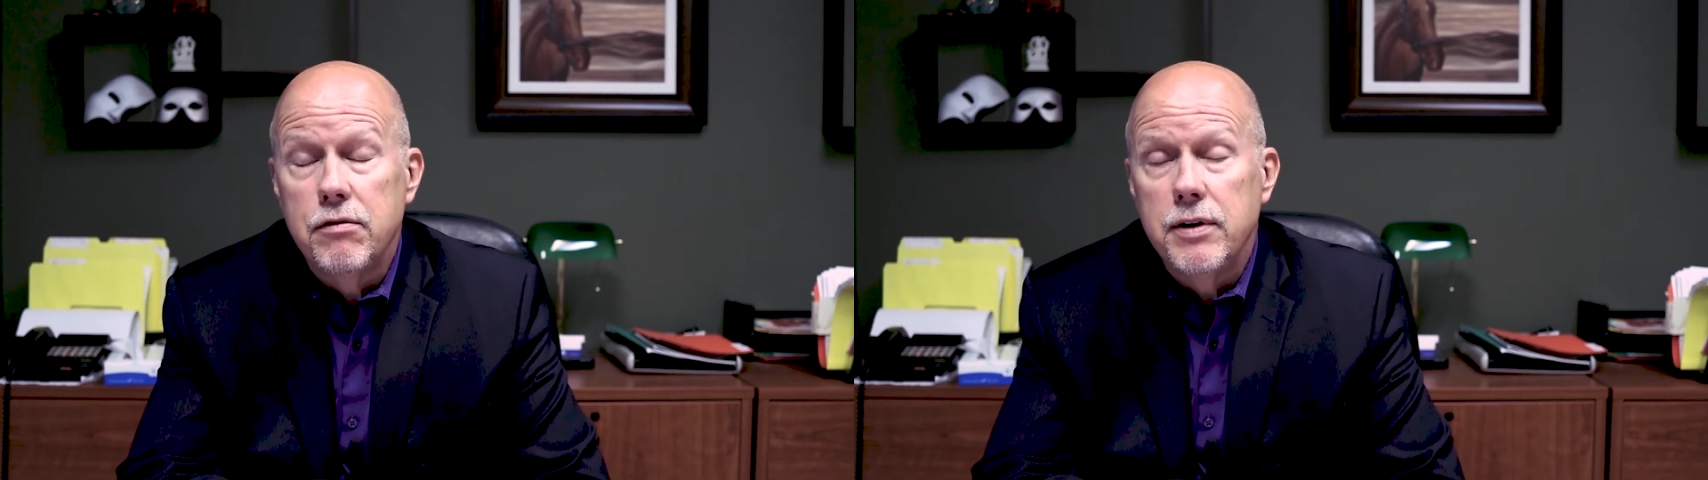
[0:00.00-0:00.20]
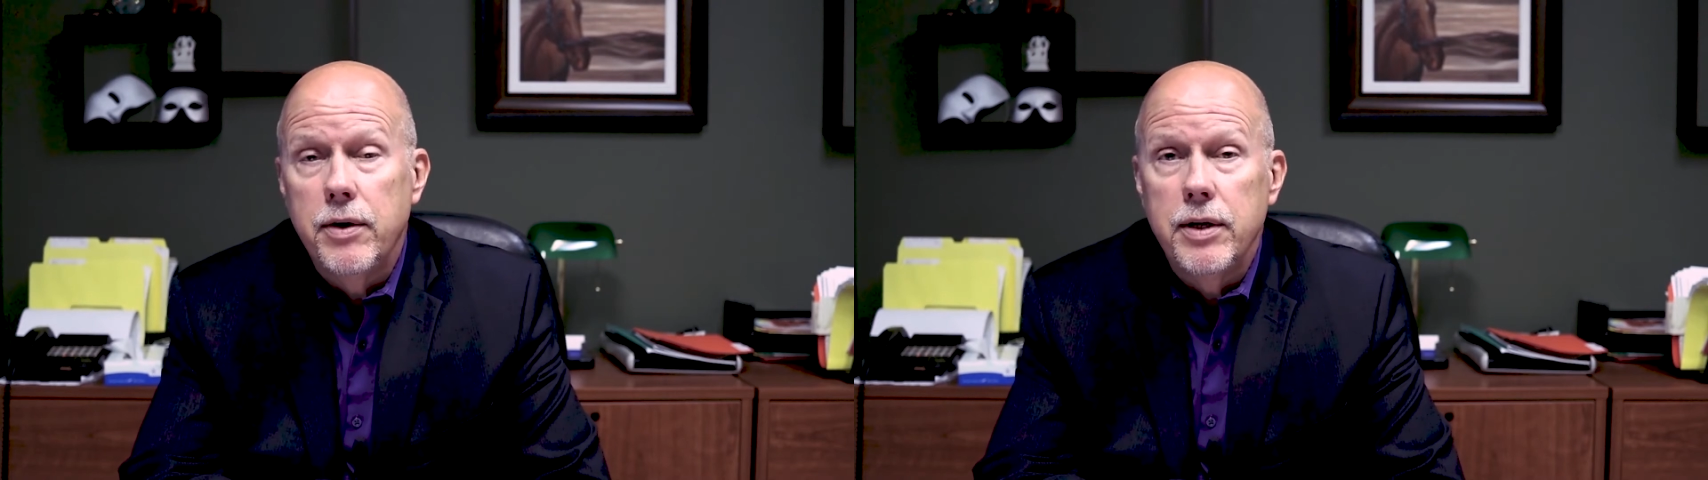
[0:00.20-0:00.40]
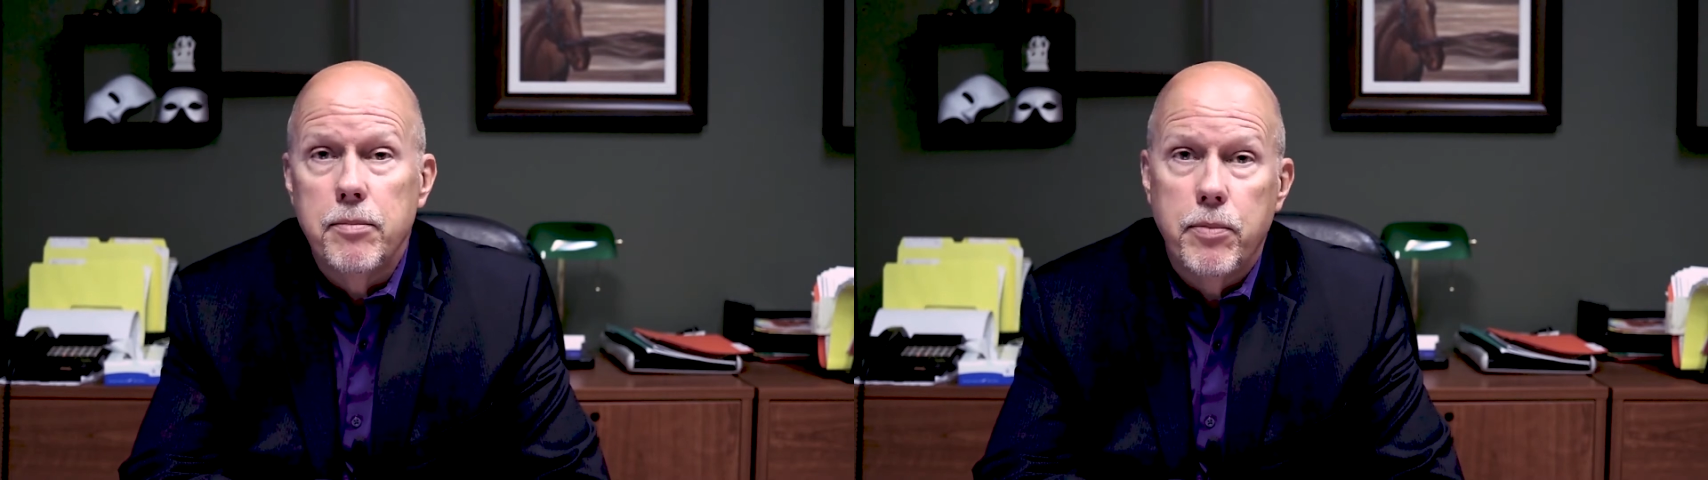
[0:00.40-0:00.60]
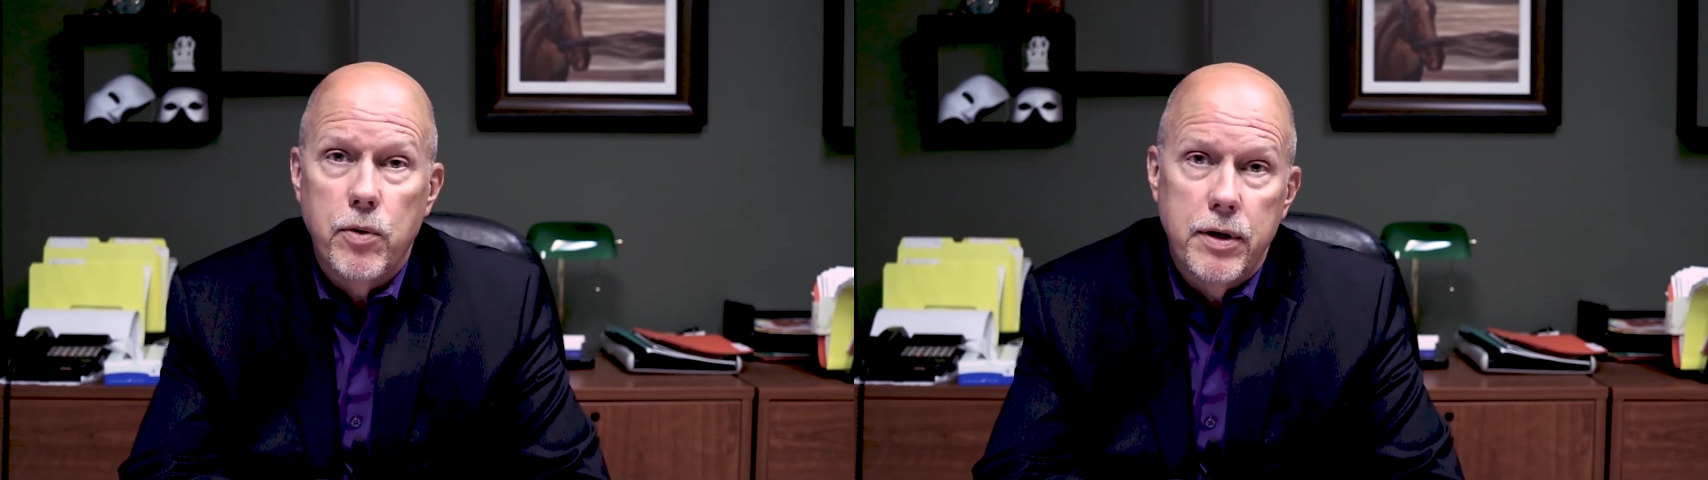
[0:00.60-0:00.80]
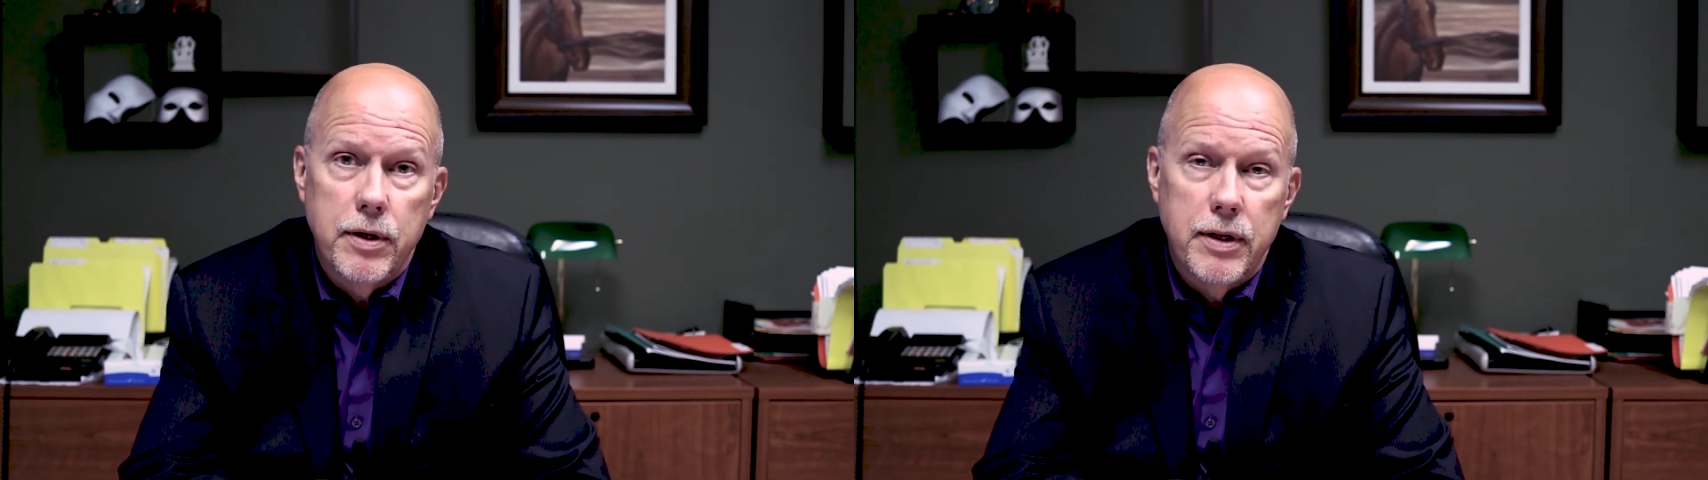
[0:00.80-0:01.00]
very
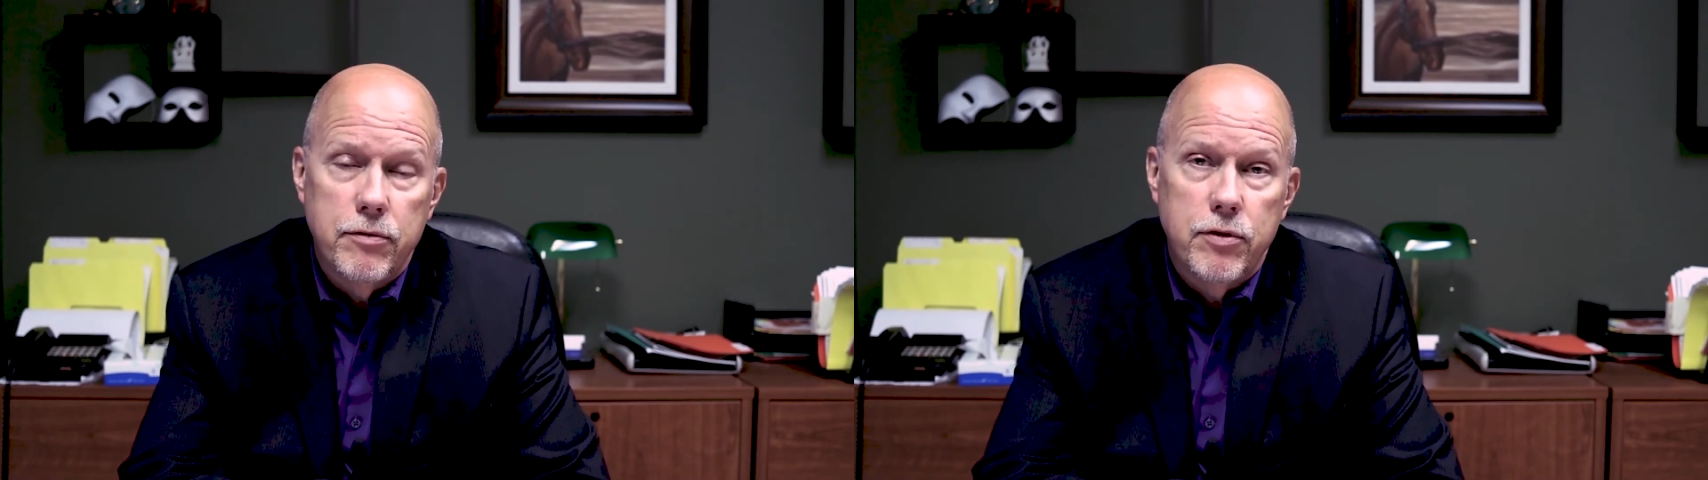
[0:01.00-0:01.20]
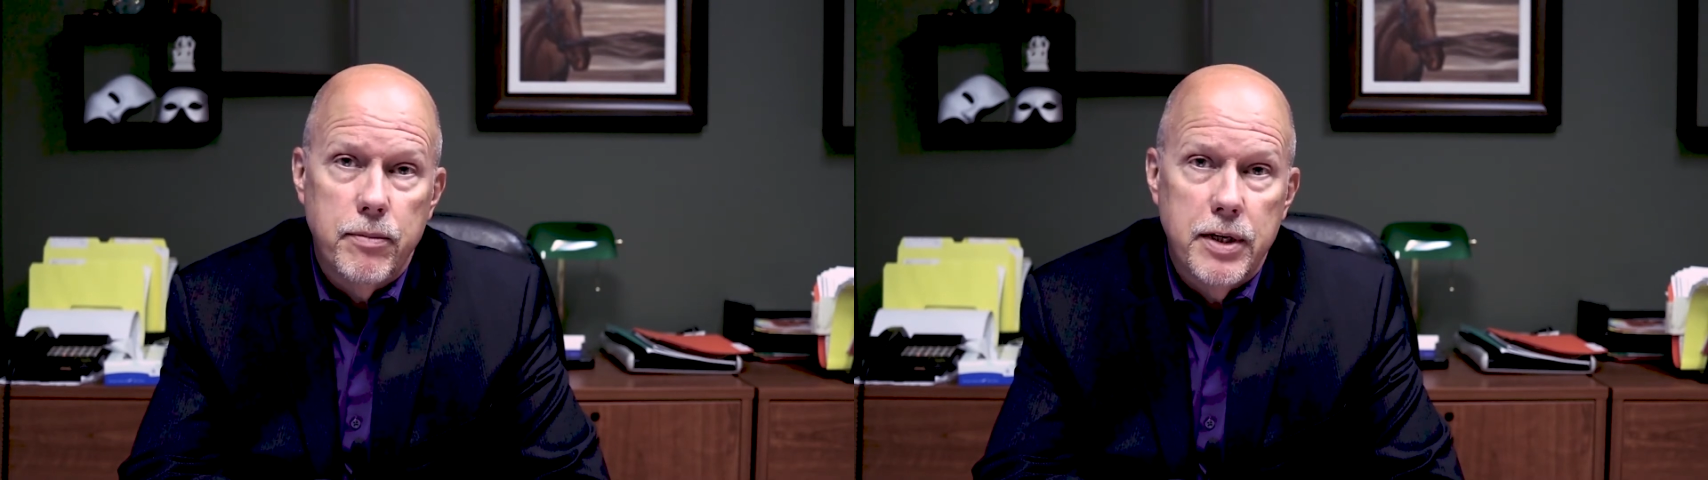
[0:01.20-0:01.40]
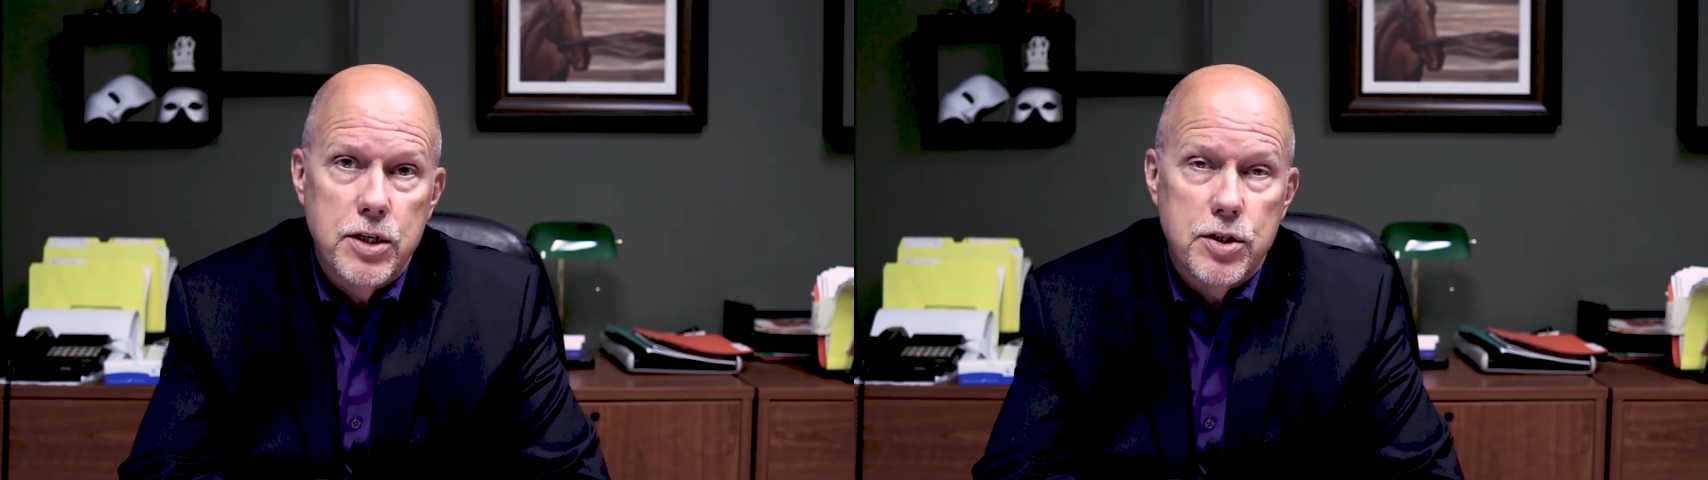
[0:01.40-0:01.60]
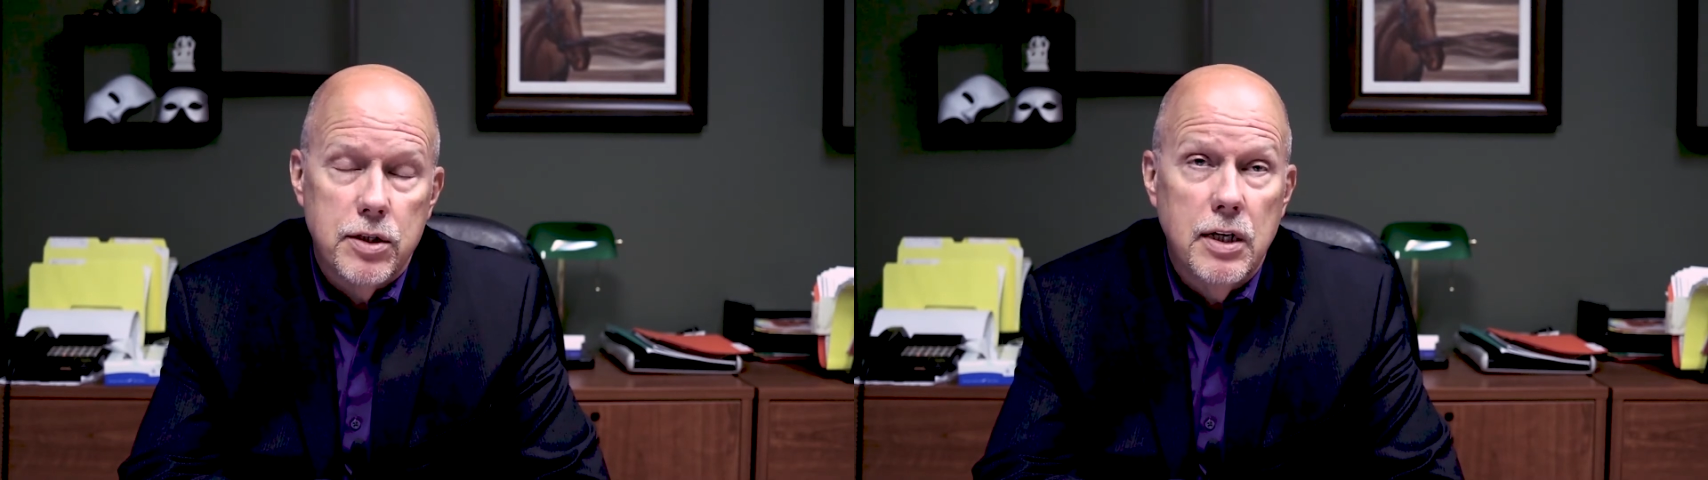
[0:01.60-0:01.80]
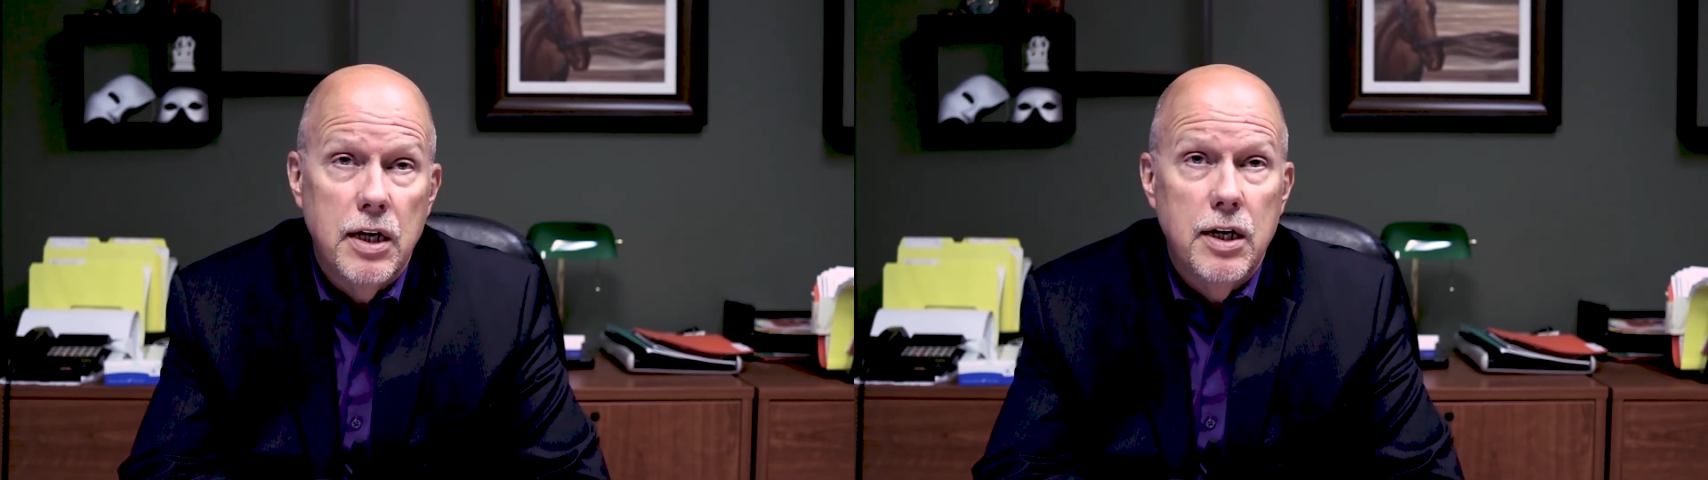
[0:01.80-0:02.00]
important
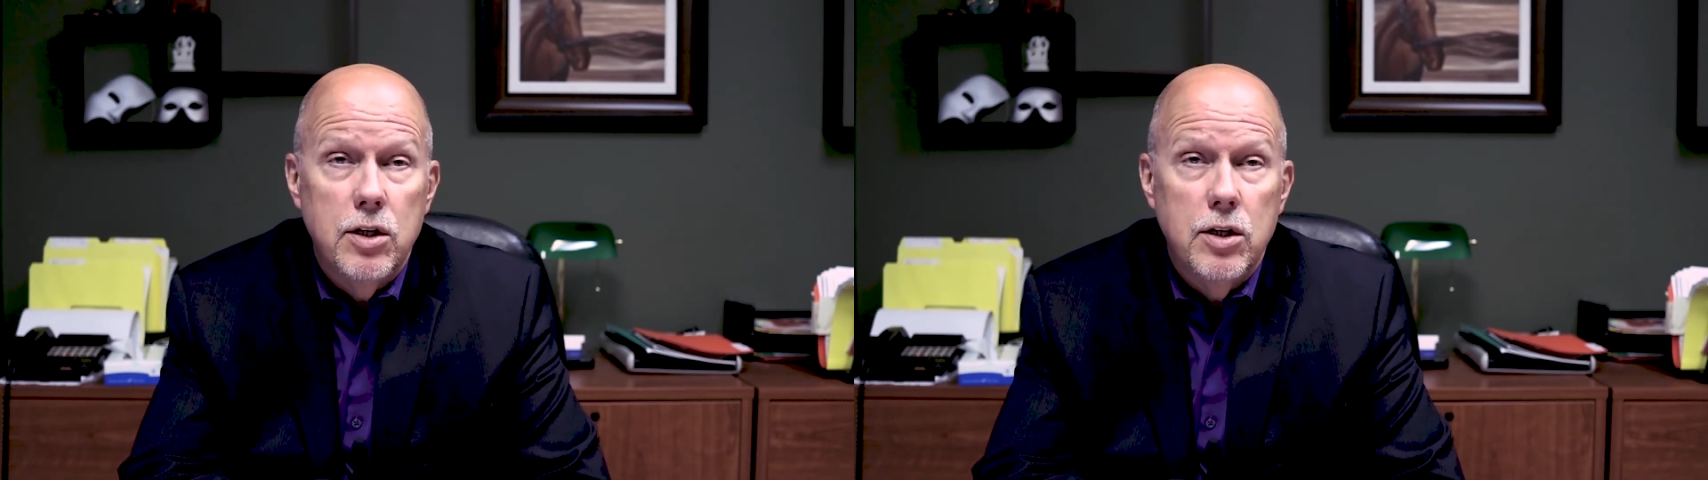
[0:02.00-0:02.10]
information